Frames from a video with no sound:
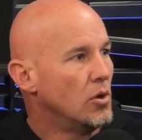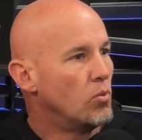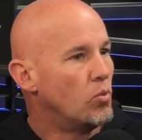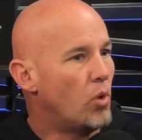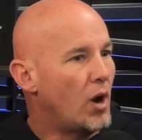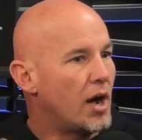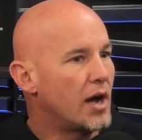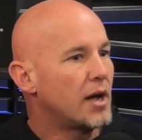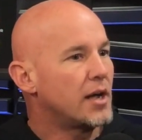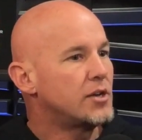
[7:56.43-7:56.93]

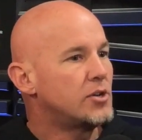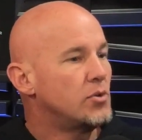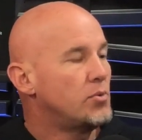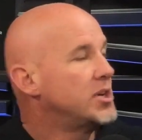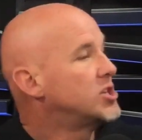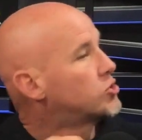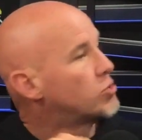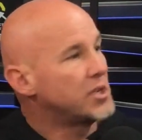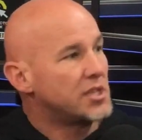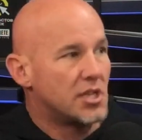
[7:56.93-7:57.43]
Why do
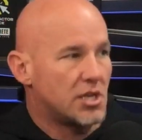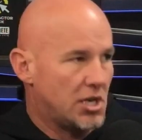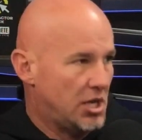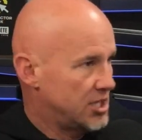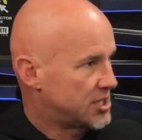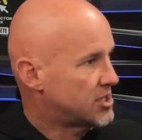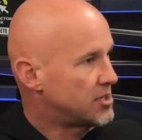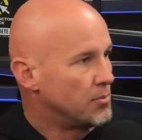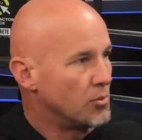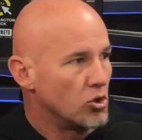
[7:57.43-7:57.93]
we treat the
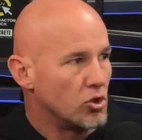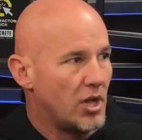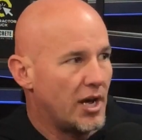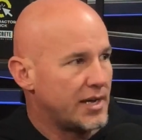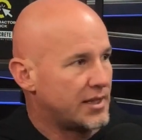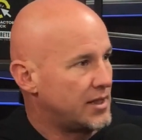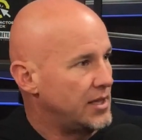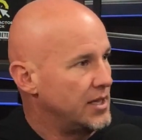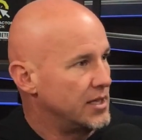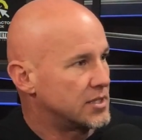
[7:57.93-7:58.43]
customer
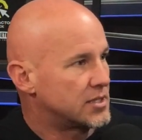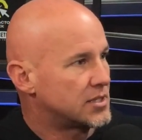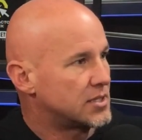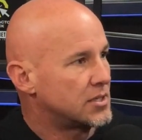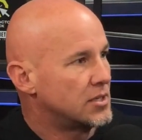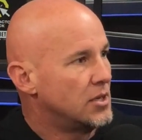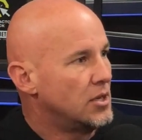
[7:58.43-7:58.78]
like this?